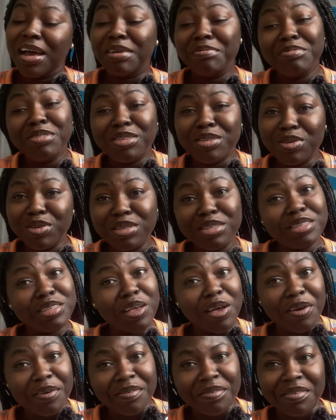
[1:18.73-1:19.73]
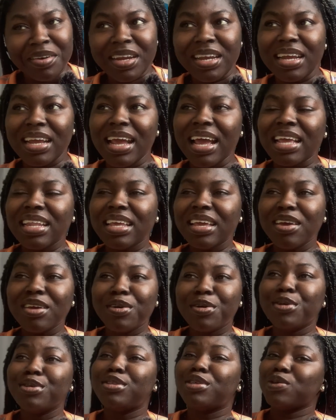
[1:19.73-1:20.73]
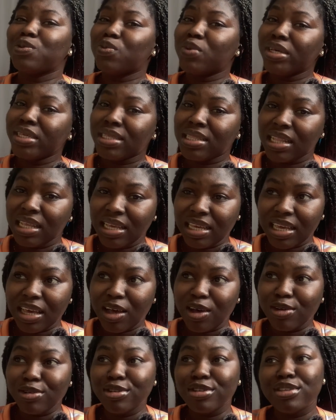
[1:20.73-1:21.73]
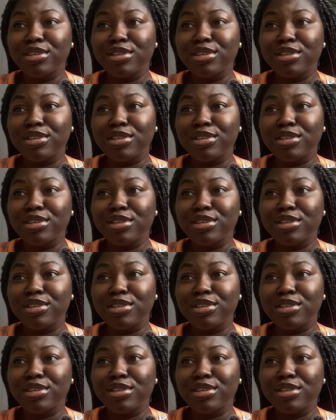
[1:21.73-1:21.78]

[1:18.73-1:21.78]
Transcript: I'm so sorry, I didn't go to Wesley Girls,